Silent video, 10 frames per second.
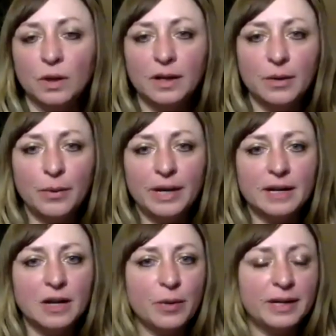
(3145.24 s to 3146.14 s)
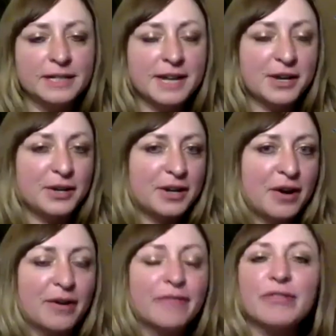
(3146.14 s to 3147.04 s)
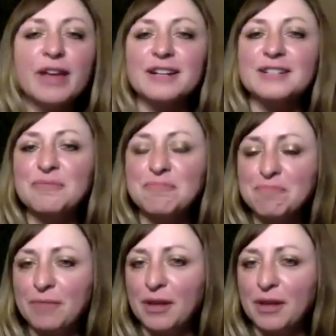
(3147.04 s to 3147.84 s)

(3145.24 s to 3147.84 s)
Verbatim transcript: You want to you want to take good care of things that